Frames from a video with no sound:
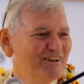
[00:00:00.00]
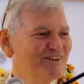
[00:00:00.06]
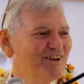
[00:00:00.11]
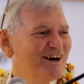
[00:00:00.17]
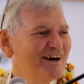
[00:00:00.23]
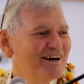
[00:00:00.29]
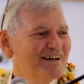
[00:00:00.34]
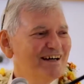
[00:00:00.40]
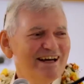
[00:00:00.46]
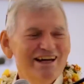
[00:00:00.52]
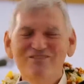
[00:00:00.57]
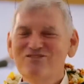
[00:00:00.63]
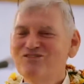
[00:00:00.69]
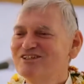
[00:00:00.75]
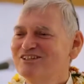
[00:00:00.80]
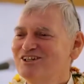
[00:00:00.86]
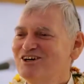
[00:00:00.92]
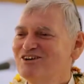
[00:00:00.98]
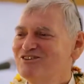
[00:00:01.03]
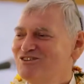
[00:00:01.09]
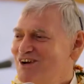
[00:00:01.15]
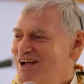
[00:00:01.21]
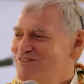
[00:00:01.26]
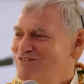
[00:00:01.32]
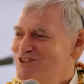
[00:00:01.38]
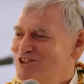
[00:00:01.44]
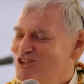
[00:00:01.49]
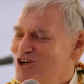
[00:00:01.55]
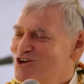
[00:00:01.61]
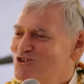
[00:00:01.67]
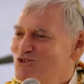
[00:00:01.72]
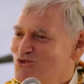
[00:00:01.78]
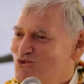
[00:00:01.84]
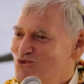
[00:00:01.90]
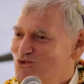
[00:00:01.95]
No, if we
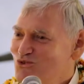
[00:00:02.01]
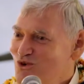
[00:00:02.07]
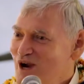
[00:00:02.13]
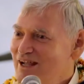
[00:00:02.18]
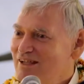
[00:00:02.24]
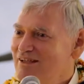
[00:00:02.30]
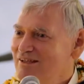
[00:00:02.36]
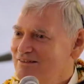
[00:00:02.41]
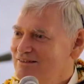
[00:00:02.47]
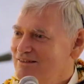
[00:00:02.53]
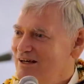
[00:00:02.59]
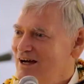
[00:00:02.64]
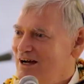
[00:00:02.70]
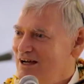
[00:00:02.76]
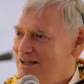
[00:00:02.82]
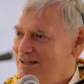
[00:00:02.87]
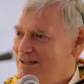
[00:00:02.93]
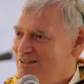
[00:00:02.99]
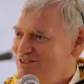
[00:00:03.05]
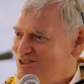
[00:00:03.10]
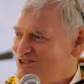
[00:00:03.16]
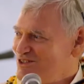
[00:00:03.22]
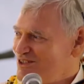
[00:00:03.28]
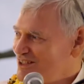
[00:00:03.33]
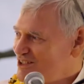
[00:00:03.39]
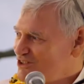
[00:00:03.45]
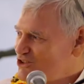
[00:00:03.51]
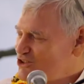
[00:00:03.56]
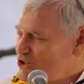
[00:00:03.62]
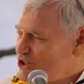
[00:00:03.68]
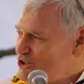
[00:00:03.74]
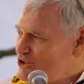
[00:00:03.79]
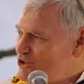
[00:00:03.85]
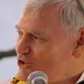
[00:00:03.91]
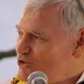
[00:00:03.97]
don't recognize
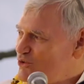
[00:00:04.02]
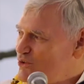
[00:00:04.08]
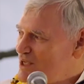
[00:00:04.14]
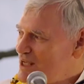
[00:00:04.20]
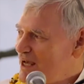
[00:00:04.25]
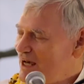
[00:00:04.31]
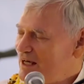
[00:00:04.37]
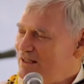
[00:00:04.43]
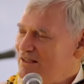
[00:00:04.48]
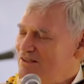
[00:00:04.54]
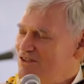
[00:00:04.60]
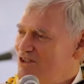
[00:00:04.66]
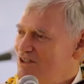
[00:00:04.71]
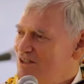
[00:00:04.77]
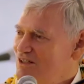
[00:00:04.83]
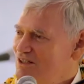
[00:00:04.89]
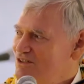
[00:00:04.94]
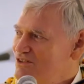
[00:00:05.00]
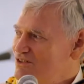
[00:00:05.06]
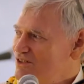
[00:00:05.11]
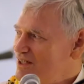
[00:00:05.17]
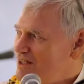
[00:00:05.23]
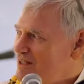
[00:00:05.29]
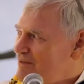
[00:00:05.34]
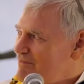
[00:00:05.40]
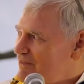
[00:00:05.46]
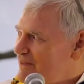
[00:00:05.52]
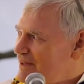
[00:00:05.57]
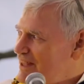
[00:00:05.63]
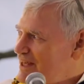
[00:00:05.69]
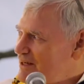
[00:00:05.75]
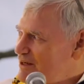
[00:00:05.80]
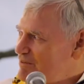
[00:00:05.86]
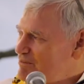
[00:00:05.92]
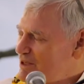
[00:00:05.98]
certain realities,
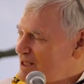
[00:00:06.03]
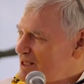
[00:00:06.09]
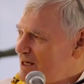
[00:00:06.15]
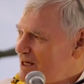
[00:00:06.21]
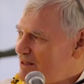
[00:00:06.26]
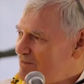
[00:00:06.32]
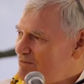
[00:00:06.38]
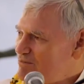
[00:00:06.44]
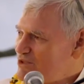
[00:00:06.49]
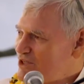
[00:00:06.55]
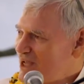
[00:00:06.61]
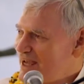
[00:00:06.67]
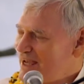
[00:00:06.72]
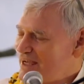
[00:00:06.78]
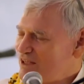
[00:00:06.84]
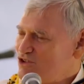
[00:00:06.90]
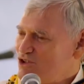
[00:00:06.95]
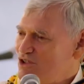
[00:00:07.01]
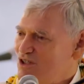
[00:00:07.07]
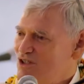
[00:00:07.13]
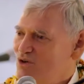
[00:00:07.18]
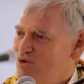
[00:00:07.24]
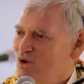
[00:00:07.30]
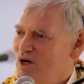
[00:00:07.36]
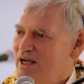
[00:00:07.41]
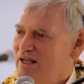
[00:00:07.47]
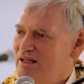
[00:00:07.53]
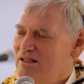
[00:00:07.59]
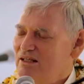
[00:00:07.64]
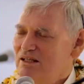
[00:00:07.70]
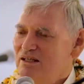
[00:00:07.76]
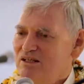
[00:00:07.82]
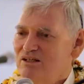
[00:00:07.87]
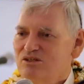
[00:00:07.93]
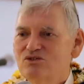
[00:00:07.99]
then it becomes actually quite
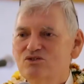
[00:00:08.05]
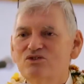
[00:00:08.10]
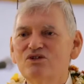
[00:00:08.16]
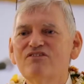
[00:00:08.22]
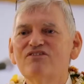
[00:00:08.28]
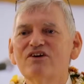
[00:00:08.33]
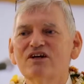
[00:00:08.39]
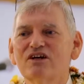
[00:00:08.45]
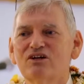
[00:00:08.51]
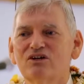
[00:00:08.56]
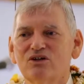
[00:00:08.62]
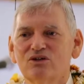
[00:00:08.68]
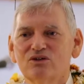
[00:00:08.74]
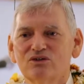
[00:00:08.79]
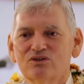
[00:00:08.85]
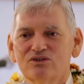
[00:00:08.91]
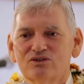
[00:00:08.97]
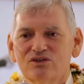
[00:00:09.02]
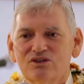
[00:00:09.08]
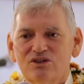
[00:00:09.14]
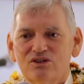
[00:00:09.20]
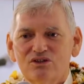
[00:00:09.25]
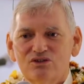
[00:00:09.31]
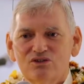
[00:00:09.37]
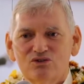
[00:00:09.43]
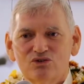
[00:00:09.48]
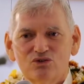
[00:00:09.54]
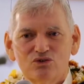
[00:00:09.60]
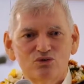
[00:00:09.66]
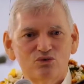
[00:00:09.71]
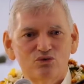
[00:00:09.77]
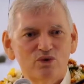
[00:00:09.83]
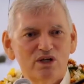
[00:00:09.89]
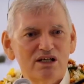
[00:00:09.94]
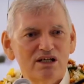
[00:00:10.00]
difficult
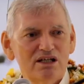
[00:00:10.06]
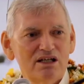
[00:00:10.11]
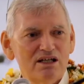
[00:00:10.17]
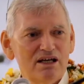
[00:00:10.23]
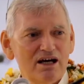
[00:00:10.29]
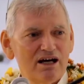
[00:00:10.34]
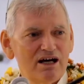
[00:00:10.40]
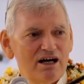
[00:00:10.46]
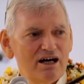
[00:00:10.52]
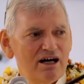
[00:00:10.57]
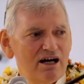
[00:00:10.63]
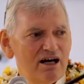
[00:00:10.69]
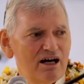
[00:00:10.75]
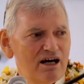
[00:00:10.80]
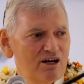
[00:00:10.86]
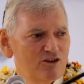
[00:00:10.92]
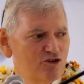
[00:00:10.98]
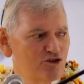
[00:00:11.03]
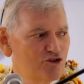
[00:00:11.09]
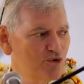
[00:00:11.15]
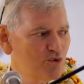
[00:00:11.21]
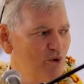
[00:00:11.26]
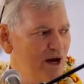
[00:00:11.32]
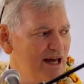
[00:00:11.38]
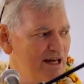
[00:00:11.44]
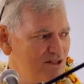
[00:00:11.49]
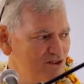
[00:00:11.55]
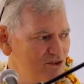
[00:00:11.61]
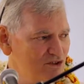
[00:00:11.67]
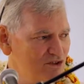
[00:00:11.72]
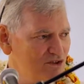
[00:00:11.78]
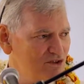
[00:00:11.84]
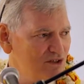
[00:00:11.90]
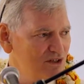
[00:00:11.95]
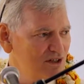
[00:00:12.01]
to really
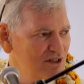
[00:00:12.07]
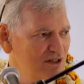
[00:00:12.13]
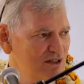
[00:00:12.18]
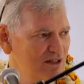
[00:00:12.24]
address